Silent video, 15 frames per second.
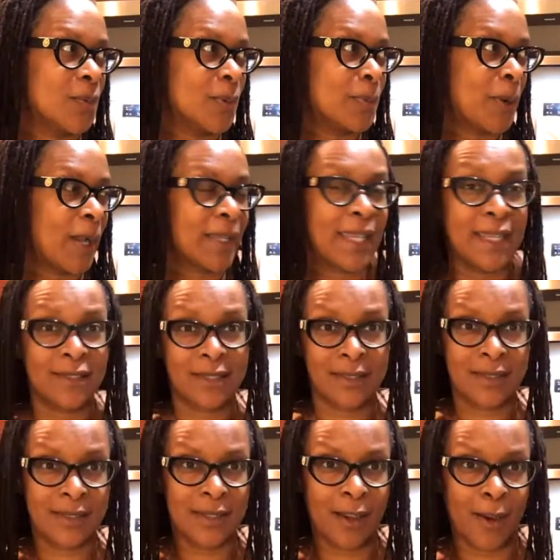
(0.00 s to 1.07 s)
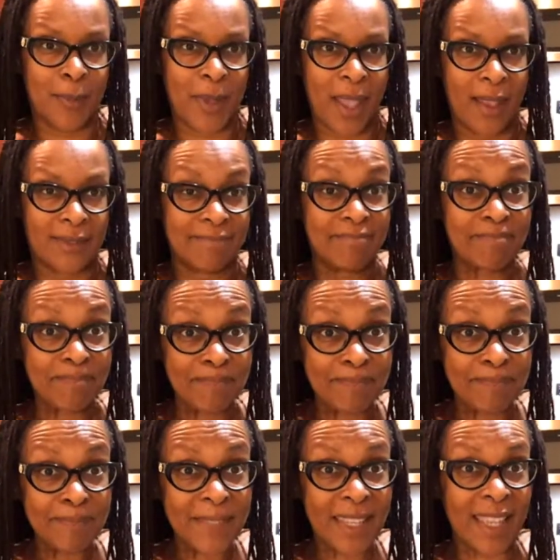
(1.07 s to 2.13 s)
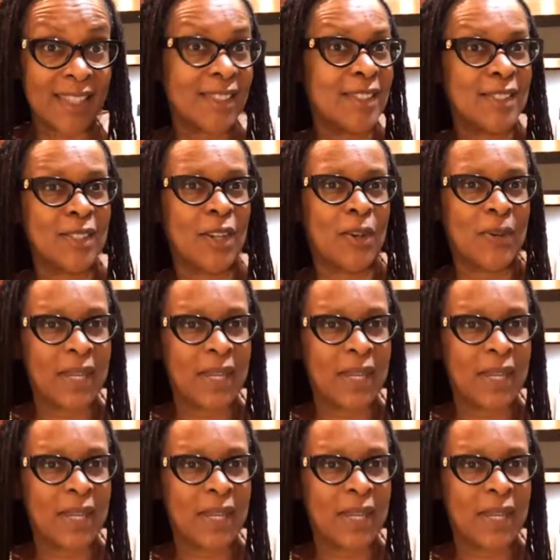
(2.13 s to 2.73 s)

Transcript: we brought kccr back kccr